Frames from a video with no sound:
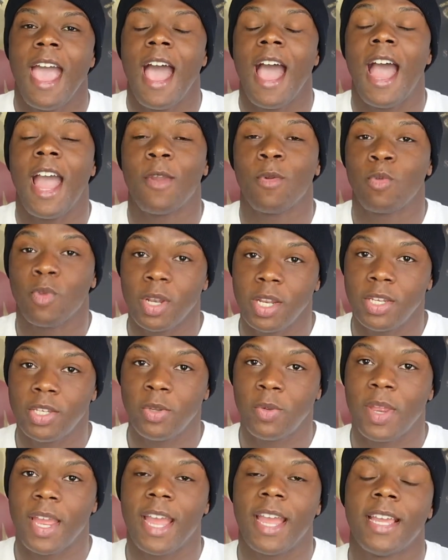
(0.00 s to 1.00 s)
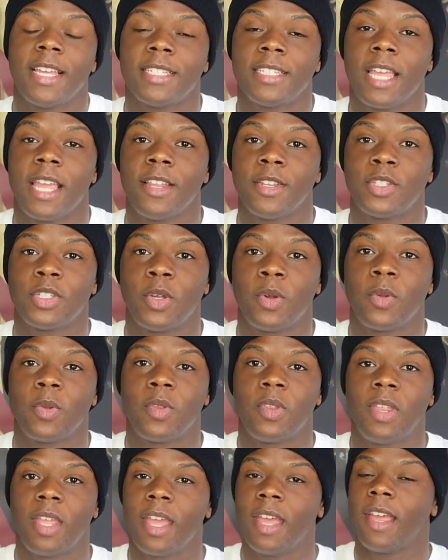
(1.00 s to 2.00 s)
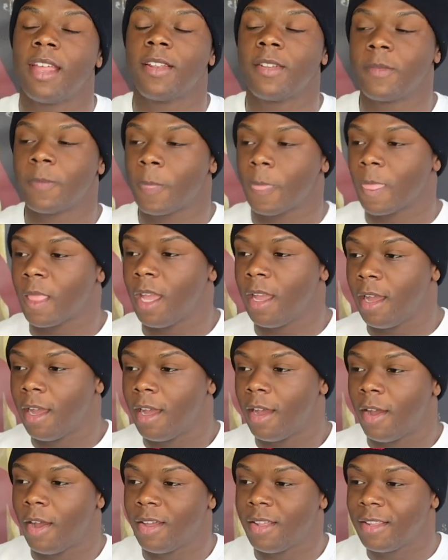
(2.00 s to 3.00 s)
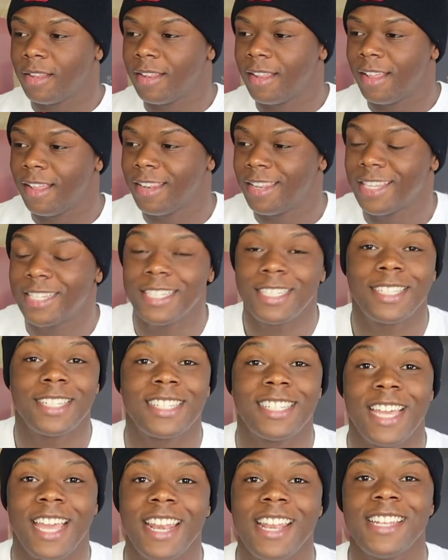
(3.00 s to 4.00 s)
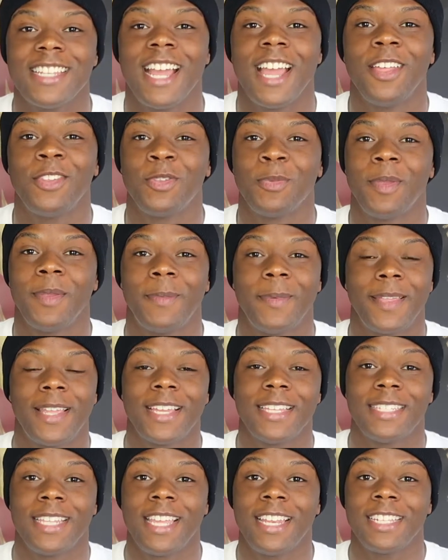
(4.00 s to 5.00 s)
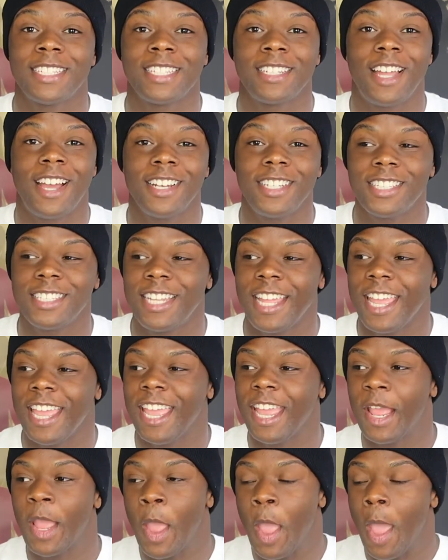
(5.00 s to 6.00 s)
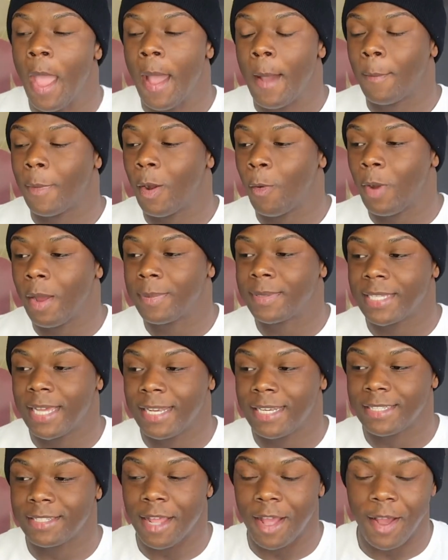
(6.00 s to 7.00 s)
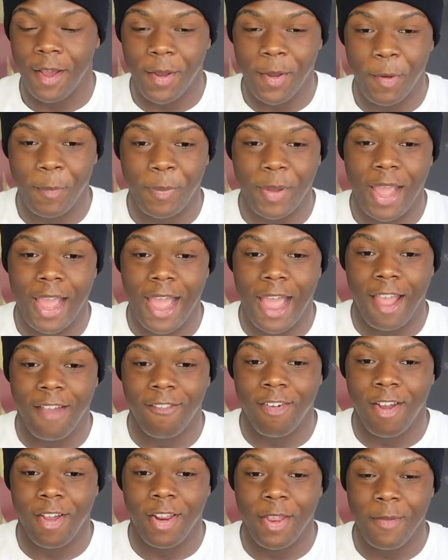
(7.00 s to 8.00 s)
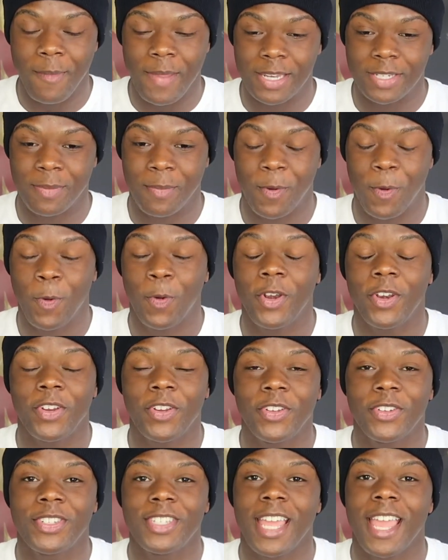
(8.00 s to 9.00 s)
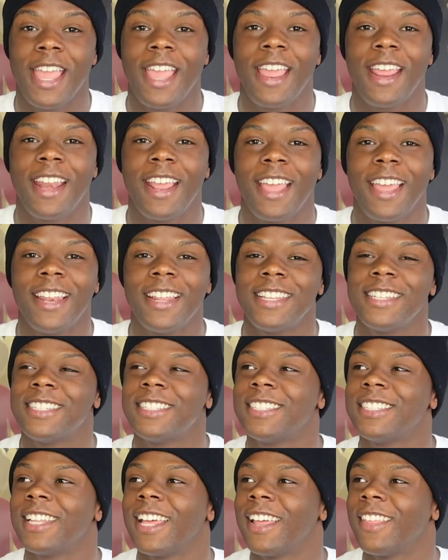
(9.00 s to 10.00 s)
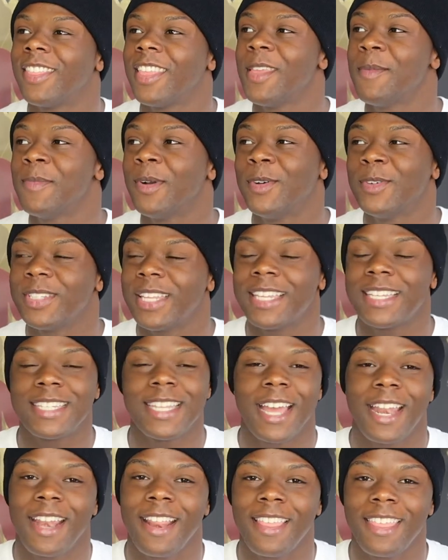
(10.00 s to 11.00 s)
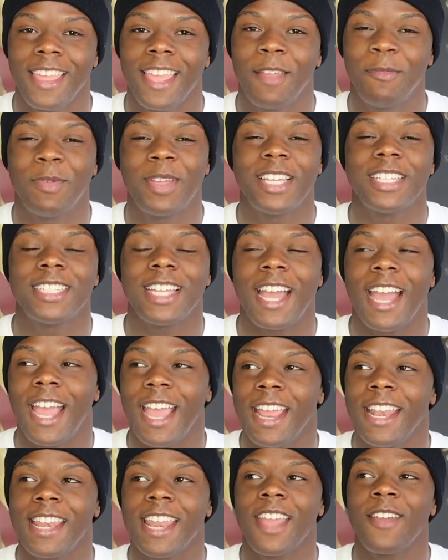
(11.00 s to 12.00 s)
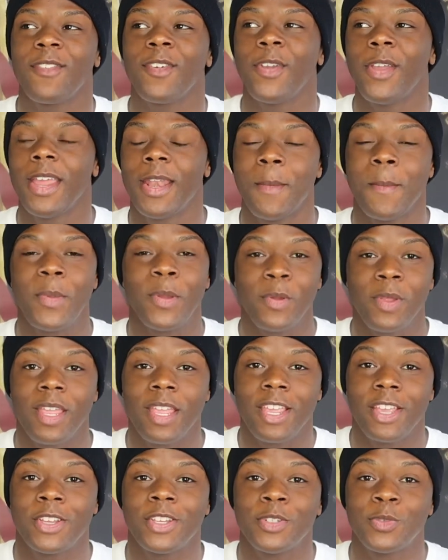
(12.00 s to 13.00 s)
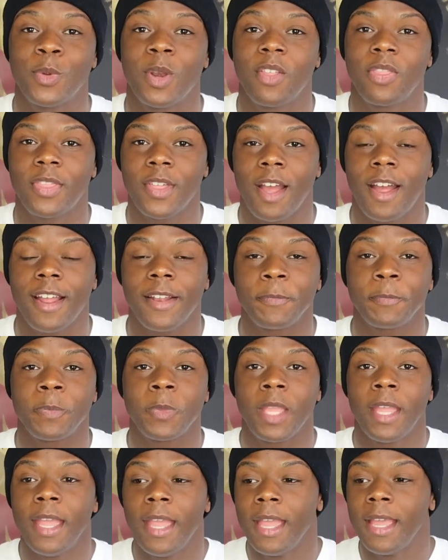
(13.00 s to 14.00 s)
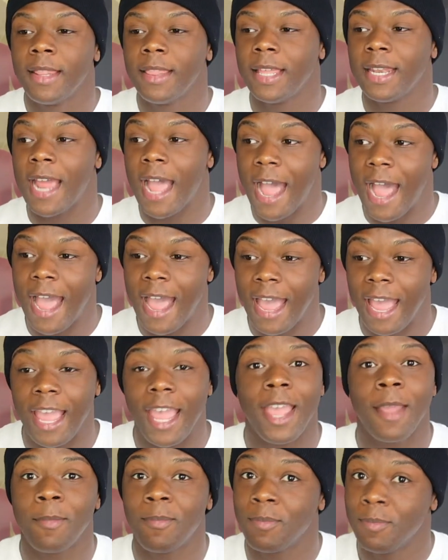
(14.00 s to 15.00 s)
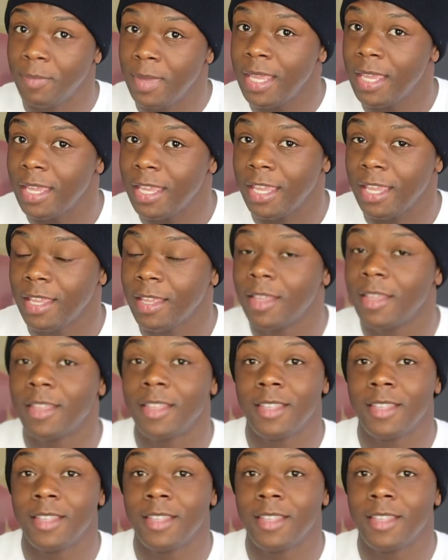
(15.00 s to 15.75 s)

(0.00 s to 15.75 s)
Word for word: I really do, guys. And so, yeah, uh, this is exciting times for me because it is launch day. My website is up. I've already made some orders, and it is the most exciting thing because I never in a million years would have thought that I, me,